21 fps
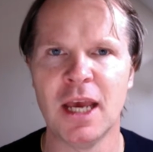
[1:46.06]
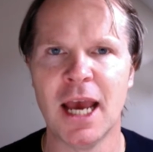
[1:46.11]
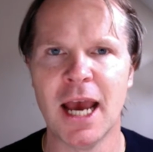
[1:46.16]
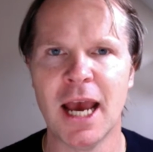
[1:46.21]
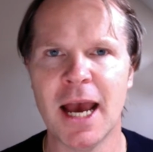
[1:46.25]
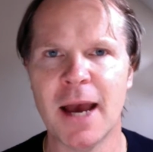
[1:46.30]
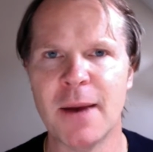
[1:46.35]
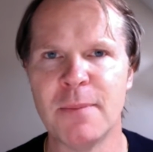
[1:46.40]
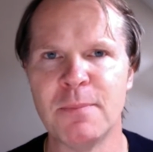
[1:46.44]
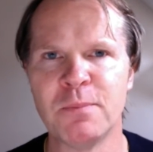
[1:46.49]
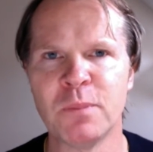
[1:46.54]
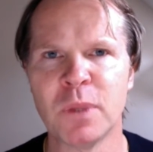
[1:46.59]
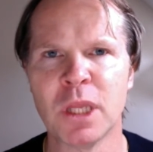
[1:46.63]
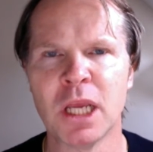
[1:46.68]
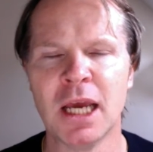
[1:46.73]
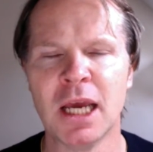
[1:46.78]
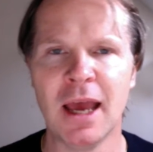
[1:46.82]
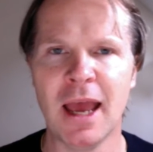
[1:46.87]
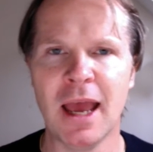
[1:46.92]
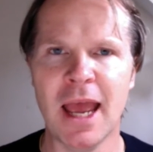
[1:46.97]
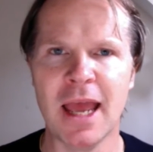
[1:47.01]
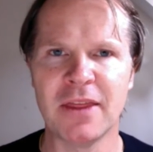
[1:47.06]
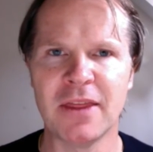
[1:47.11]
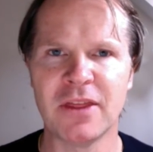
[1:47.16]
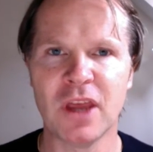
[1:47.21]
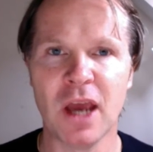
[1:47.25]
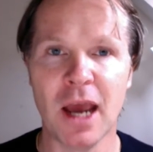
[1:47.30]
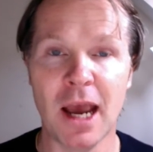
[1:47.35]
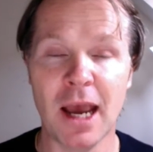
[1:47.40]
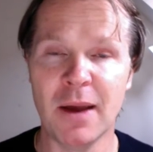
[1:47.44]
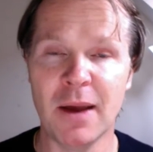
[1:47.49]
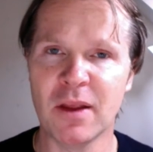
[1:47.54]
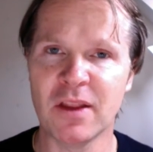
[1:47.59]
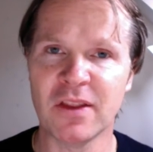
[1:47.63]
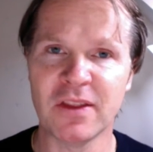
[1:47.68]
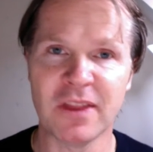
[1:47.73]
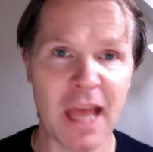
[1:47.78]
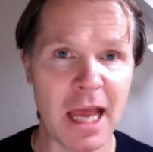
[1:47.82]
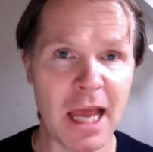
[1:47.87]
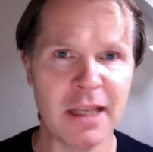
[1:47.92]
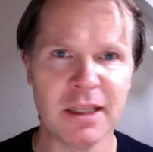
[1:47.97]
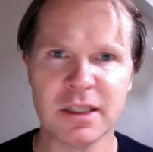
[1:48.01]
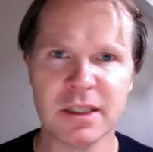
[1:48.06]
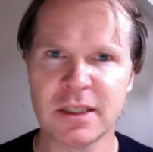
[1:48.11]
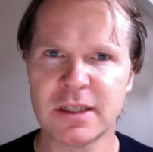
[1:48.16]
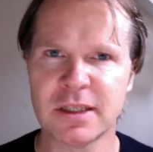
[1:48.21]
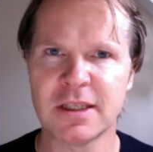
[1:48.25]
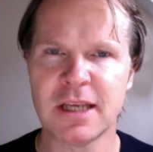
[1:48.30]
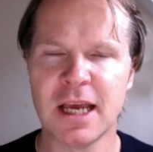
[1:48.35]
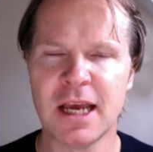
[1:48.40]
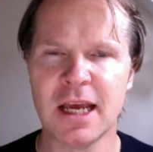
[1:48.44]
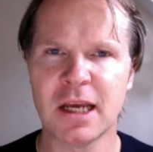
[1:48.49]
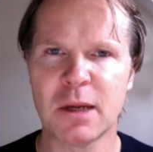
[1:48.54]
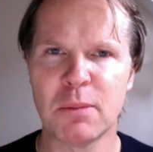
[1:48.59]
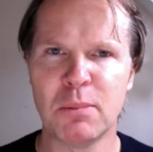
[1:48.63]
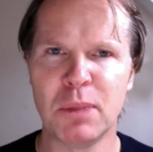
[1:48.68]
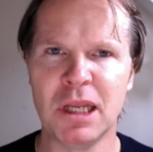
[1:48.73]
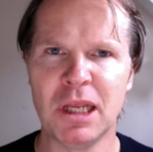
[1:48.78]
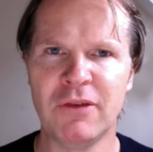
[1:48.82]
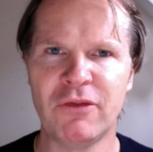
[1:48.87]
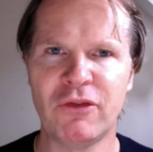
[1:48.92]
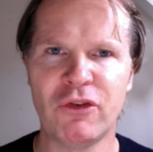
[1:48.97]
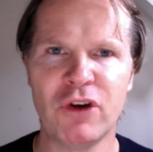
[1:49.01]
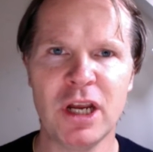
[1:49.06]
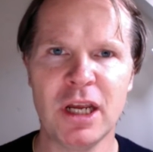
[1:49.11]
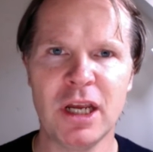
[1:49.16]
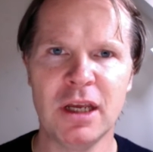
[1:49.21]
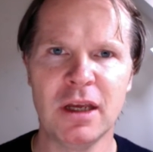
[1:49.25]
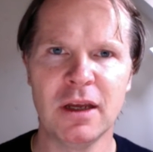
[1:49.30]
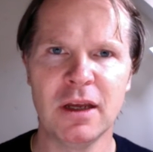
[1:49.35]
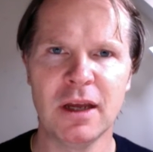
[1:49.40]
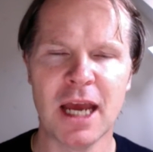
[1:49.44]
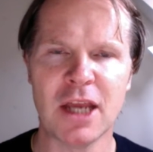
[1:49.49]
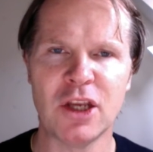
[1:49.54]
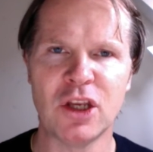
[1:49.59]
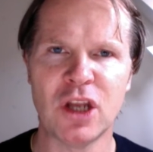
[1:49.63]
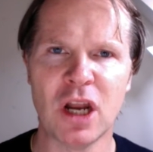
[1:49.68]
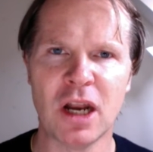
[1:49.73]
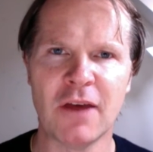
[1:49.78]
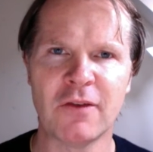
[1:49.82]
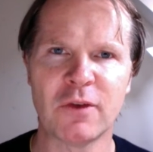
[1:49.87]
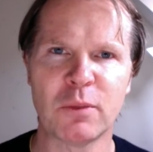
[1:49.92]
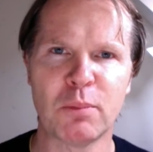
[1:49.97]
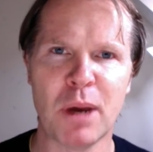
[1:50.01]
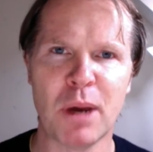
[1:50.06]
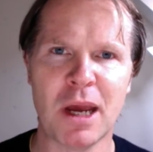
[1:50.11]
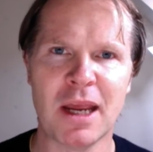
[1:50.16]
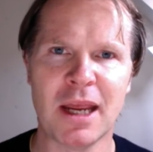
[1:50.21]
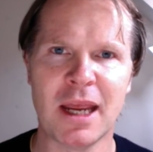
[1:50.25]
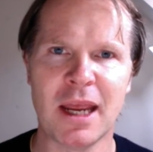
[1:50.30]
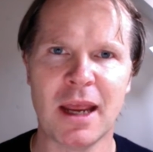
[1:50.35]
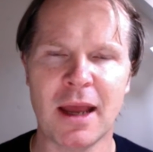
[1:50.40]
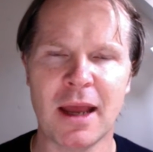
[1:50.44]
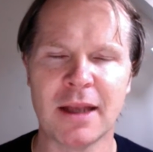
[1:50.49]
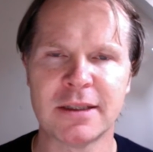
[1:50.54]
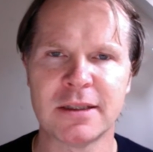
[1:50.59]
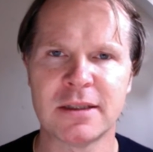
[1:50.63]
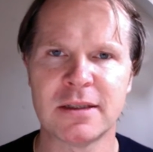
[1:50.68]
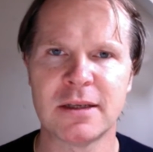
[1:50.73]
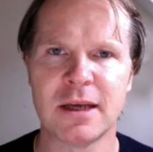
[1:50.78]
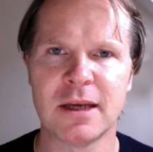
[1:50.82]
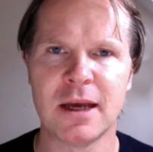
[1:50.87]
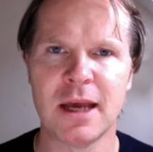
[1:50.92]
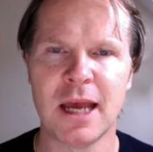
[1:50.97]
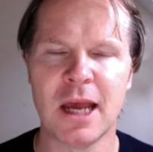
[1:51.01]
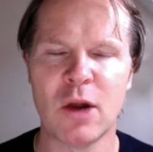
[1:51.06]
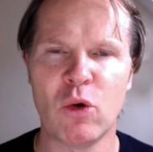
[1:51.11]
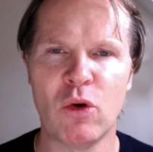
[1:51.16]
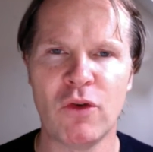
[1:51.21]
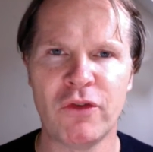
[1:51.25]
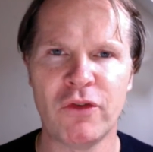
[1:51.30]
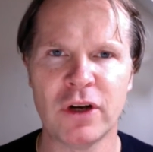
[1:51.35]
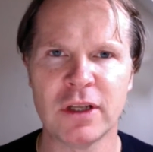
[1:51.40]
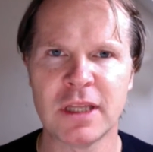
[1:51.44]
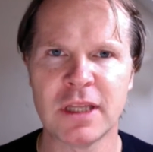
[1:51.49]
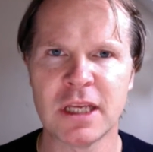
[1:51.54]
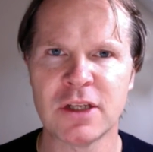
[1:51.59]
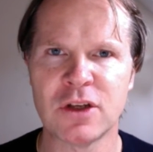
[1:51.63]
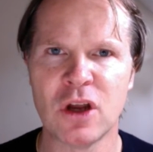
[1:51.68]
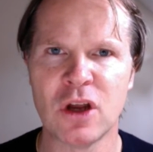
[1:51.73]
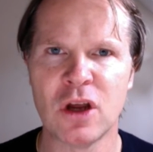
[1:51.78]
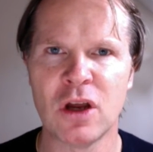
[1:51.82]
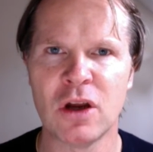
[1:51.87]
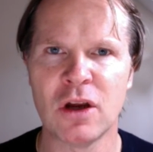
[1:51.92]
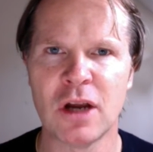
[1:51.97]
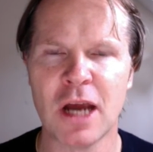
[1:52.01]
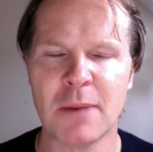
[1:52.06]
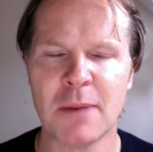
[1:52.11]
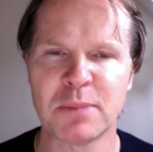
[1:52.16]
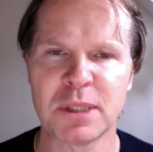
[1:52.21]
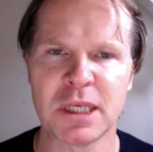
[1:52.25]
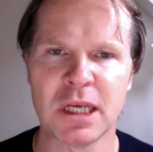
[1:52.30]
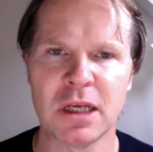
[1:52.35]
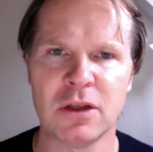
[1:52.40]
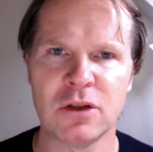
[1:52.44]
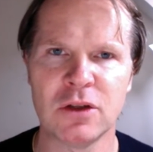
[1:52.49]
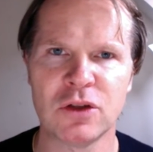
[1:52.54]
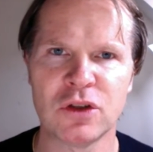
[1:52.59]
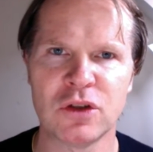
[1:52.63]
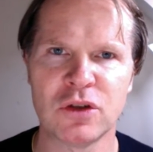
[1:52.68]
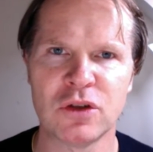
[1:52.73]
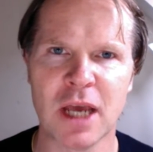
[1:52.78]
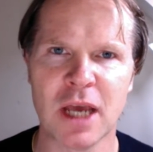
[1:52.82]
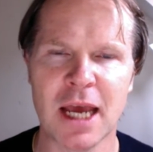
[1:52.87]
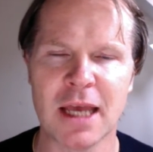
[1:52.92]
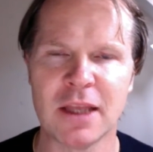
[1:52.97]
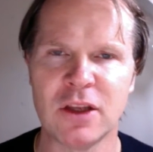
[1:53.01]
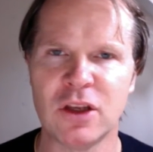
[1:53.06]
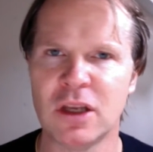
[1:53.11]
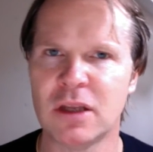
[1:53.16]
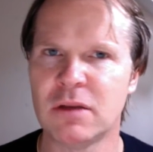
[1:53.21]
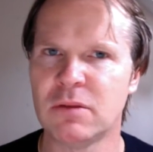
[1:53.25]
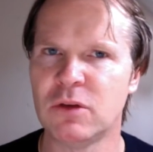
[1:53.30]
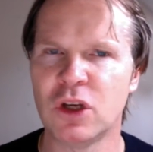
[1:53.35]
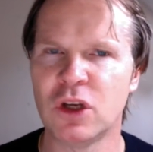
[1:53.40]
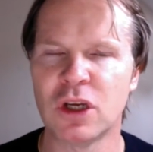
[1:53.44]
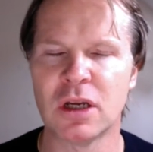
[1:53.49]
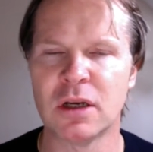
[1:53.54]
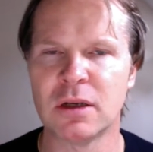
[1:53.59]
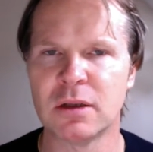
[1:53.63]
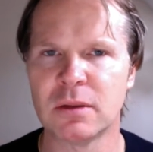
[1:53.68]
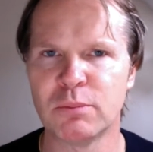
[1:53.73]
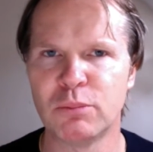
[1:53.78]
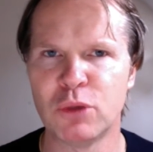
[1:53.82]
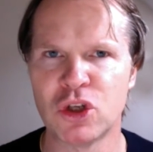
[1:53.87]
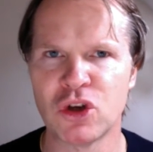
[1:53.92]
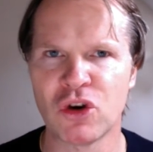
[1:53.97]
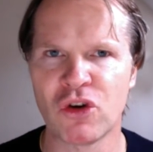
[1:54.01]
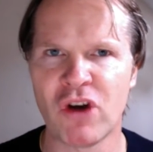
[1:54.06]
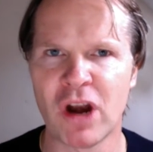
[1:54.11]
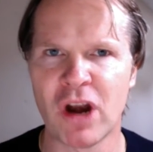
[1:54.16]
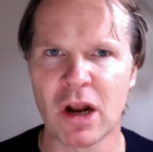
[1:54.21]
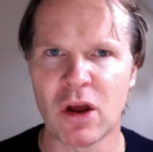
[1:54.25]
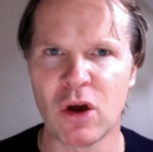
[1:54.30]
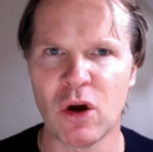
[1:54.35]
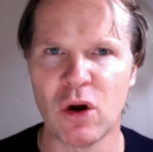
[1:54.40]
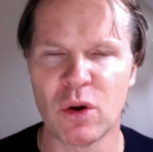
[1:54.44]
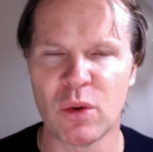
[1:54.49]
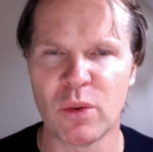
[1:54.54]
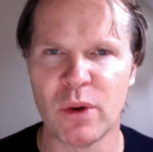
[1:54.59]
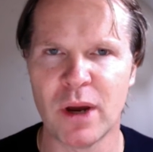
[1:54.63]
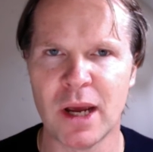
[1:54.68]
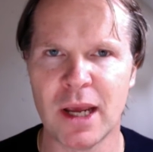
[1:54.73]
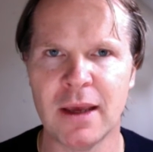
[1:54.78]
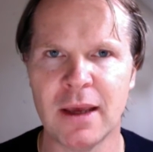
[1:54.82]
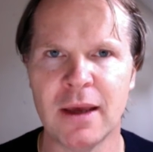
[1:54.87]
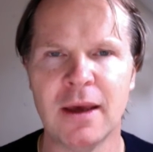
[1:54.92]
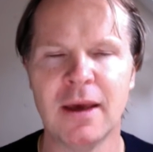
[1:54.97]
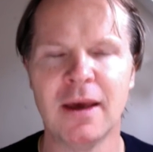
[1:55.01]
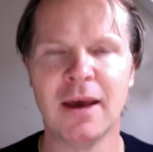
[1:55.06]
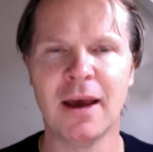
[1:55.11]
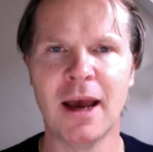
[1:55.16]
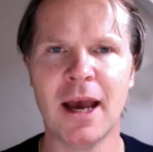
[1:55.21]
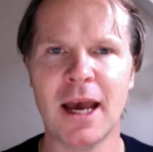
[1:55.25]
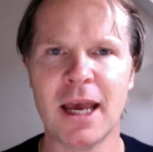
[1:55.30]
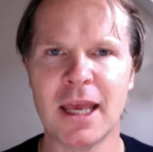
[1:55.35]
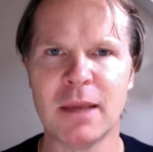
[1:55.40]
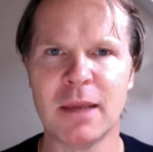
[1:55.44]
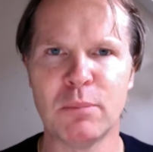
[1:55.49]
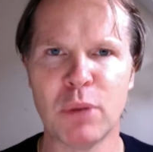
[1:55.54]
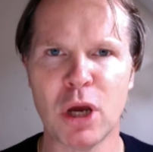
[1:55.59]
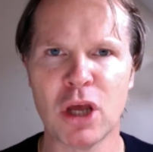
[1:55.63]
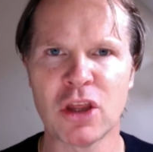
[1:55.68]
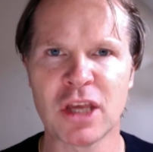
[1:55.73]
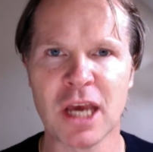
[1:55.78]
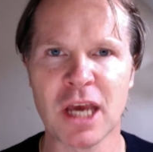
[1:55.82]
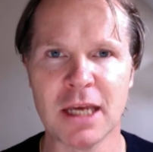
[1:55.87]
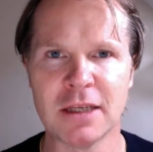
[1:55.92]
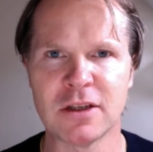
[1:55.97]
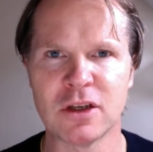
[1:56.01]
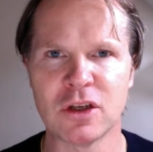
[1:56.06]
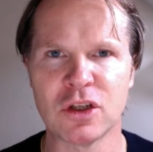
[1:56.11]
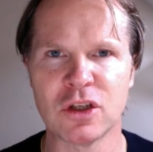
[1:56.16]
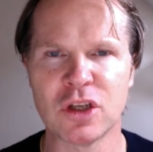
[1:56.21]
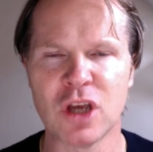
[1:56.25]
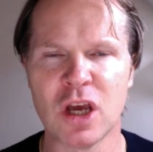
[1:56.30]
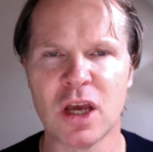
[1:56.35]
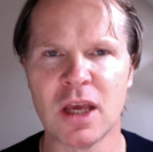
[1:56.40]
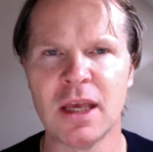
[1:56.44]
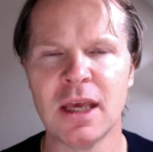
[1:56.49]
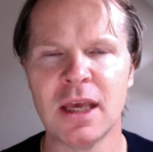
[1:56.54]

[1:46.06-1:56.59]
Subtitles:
Um, that is completely free. You don't have to pay at all for it. There's no upsells. You can put your credit card away in both cases. So